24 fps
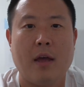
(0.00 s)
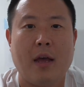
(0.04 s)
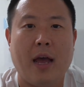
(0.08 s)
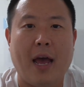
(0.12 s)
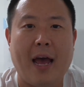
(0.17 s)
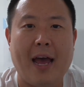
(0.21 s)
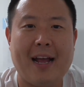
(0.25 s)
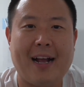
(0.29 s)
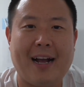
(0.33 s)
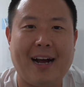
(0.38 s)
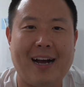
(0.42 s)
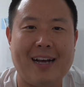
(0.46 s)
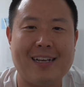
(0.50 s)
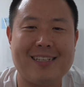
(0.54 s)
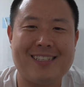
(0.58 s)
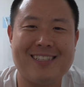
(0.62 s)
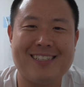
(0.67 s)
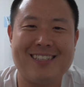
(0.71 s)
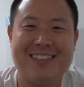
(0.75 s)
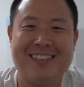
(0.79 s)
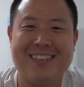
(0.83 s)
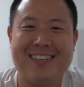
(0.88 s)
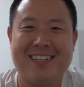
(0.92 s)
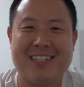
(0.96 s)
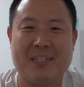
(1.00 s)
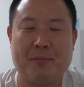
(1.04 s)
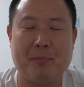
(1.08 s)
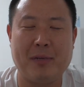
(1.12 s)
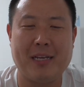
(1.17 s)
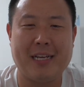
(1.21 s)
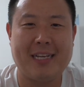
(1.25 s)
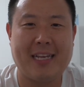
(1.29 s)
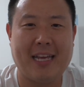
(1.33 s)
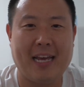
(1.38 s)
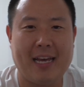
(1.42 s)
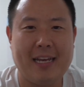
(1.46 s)
Hey guys, it's me
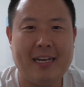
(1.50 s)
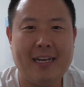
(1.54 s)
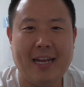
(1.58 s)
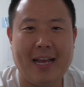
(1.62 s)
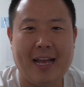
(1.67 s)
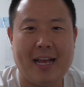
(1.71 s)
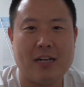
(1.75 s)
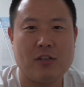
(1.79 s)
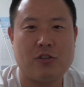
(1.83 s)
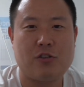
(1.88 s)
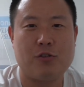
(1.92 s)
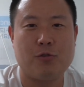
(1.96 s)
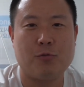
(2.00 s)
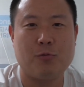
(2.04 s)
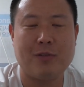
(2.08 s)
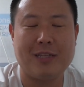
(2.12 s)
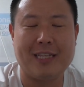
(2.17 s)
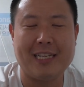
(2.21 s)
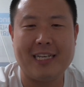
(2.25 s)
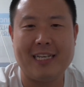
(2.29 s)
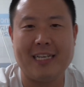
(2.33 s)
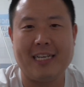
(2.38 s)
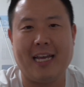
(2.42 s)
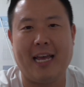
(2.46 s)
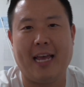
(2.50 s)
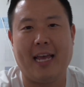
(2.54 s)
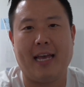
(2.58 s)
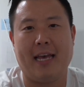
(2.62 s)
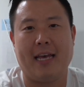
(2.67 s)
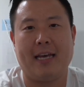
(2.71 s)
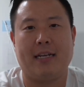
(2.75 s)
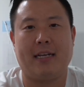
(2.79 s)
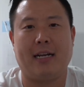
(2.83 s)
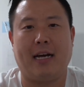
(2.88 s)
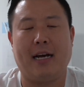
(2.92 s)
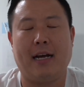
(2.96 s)
again, Andrew Lee,
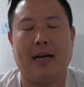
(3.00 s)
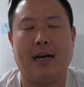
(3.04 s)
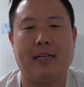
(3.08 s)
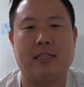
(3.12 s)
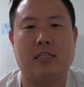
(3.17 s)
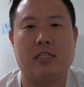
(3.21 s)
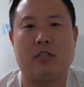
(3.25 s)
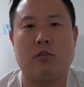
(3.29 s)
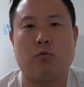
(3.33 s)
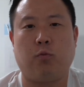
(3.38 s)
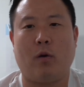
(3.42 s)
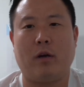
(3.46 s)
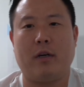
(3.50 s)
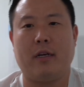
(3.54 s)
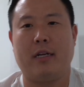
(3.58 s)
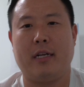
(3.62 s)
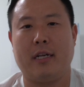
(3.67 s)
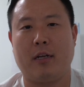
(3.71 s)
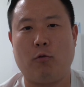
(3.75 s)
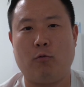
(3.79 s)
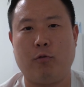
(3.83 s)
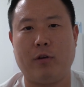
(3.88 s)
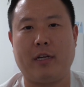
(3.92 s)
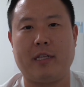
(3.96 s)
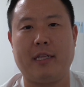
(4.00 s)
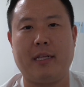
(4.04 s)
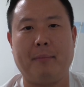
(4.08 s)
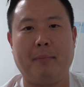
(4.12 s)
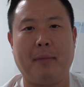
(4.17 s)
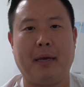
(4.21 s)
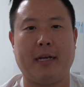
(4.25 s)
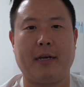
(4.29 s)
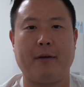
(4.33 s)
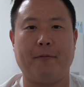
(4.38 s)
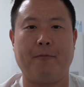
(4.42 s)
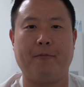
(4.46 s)
and I just wanted to quickly
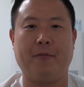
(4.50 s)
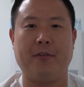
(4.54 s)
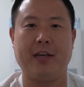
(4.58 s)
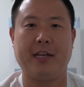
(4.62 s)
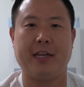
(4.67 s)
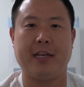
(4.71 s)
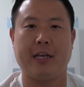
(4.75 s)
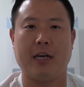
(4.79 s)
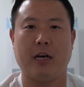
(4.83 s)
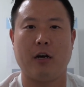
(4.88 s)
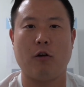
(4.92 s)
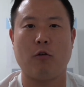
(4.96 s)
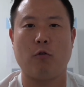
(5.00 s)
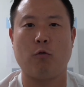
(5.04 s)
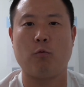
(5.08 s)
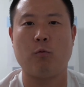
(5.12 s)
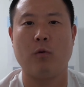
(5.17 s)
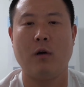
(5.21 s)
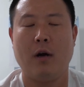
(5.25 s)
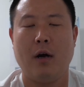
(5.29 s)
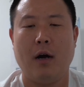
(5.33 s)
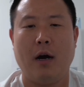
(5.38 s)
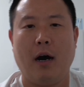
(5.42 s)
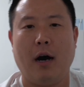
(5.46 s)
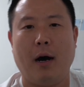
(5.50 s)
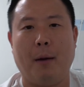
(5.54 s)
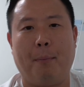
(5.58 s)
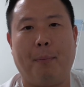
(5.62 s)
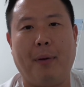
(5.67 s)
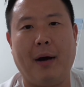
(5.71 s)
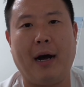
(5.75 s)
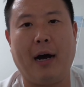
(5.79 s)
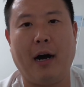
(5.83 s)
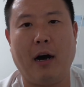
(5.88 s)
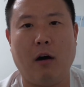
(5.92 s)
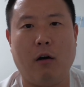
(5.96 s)
make a video
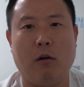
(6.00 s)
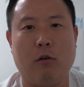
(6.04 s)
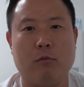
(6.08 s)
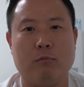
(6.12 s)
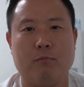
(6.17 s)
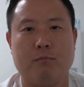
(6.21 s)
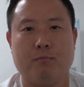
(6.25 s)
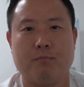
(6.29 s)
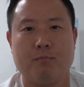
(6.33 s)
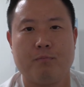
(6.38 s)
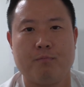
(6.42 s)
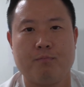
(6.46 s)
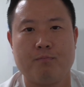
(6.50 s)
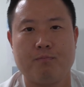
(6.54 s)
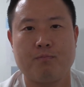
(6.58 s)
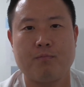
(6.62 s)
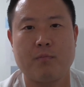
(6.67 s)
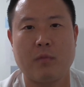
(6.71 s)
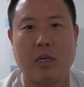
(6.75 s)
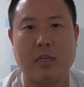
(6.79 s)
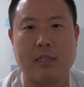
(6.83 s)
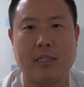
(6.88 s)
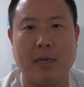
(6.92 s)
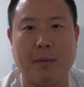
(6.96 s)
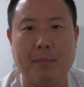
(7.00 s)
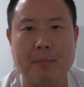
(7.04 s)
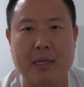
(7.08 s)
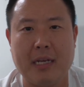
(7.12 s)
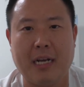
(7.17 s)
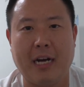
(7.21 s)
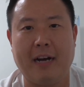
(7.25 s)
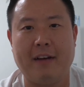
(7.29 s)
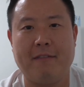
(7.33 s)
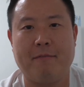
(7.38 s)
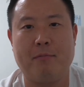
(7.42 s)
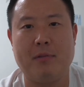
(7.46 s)
about something
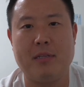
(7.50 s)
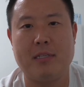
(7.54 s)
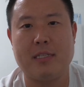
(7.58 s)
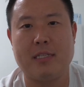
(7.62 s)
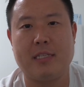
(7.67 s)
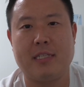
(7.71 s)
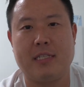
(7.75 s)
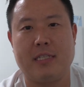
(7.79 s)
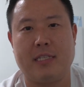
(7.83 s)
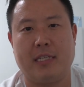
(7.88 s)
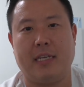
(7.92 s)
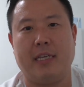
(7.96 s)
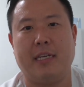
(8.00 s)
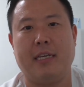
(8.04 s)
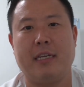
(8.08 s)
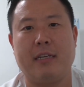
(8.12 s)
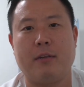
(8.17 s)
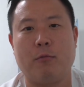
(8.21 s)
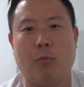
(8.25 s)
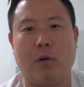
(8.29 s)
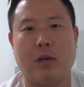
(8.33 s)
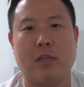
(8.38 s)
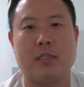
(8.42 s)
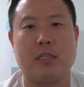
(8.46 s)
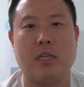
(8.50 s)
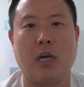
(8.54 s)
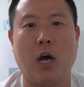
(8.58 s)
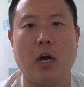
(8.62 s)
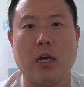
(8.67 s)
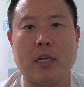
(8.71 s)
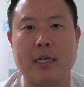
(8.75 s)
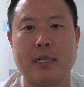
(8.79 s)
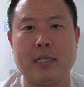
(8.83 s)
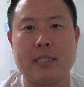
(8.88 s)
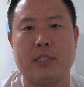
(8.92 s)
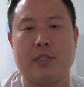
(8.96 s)
I've been seeing while
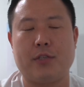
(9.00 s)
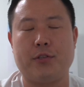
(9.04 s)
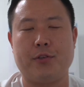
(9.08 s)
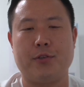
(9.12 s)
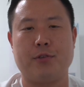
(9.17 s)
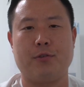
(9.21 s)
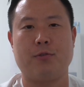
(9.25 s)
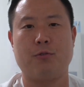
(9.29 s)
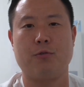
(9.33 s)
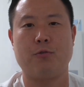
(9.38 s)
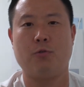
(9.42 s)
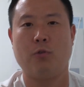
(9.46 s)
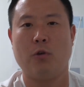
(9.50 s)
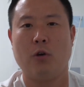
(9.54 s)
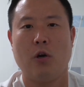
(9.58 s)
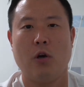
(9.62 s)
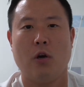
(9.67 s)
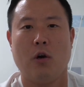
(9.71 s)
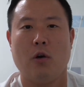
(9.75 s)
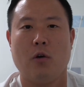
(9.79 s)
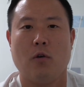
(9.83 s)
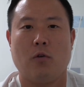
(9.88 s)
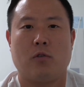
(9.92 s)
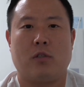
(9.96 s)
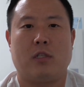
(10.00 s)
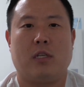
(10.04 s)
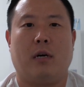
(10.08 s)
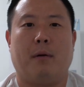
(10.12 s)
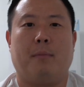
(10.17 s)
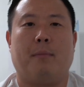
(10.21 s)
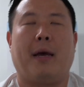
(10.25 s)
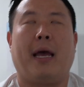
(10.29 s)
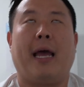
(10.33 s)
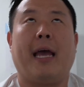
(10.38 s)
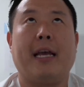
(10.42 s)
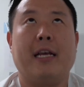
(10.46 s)
talking to
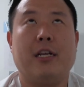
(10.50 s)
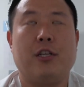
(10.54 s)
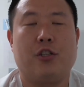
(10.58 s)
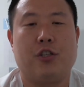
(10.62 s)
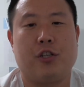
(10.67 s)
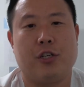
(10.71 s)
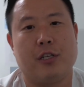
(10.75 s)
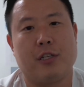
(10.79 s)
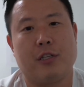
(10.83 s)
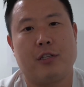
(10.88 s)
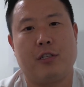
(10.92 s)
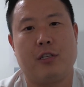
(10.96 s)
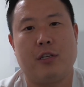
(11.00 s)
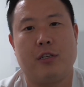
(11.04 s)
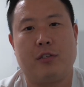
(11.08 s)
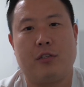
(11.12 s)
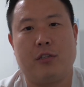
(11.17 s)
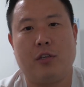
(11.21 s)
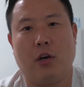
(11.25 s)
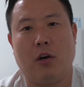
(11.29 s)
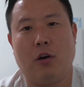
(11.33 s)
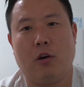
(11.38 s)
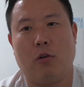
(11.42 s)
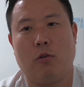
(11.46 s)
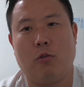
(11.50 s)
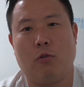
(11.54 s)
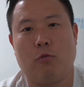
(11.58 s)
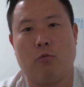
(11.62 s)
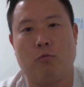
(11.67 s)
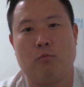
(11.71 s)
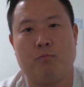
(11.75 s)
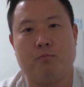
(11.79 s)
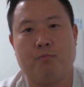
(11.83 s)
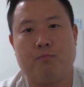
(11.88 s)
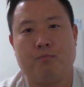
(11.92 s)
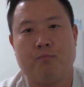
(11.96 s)
some agents.
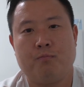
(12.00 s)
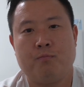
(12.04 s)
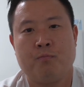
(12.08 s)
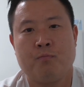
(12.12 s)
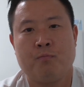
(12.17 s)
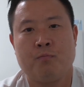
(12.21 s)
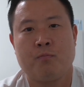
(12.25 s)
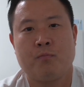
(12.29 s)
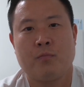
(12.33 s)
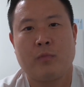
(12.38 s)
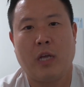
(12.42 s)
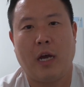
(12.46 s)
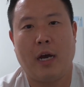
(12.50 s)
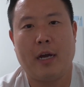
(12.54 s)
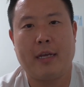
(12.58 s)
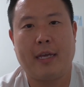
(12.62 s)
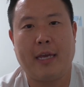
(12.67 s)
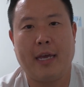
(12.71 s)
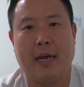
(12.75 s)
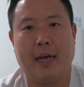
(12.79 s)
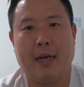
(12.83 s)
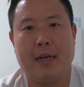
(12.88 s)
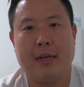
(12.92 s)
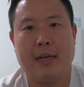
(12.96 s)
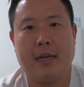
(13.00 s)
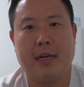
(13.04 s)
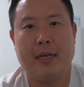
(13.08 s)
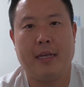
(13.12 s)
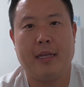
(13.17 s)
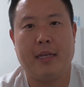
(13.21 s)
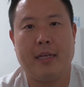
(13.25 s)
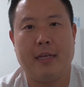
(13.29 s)
So, again,